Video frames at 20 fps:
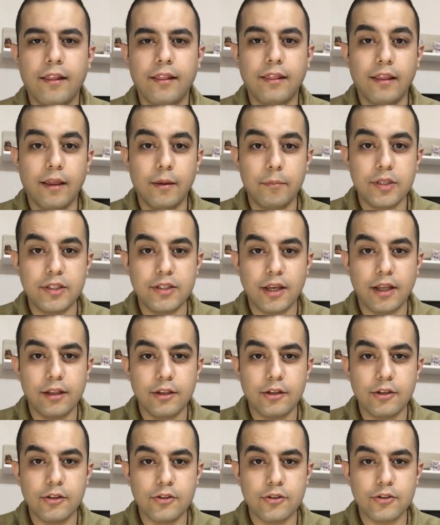Let me tell
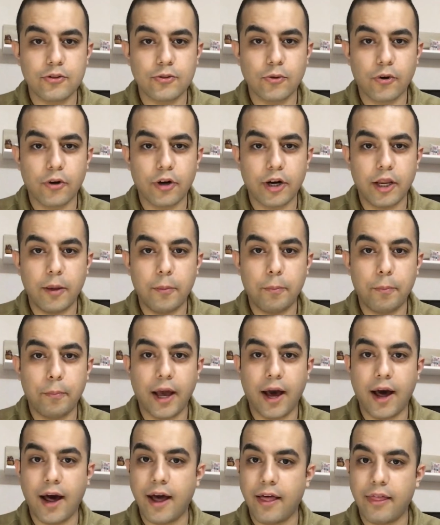you the story
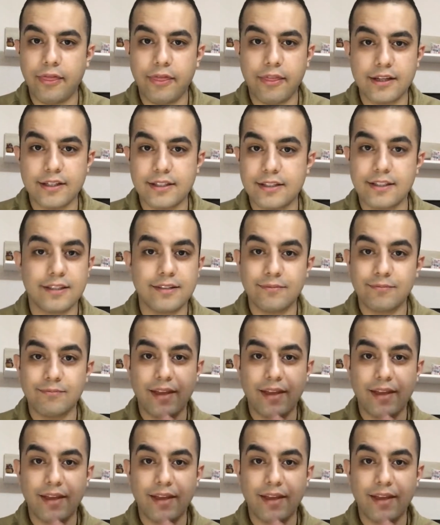behind this